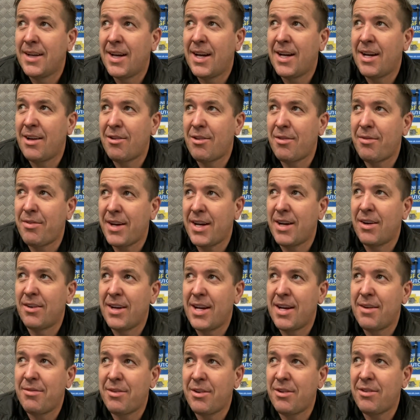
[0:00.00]
And there's a thing on
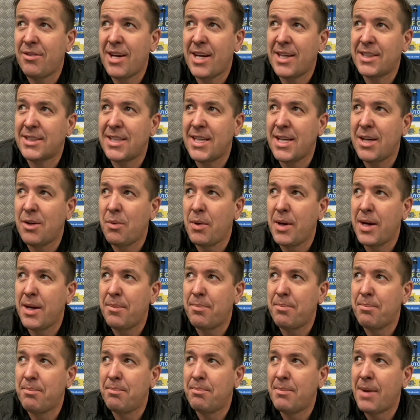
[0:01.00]
there for 60 quid,
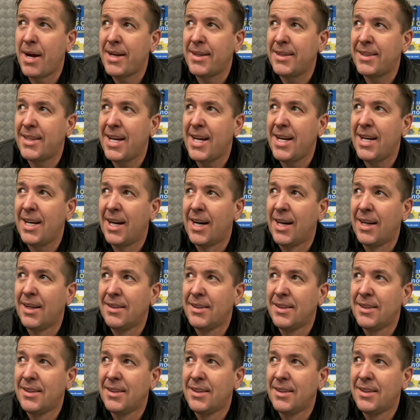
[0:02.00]
main dealer.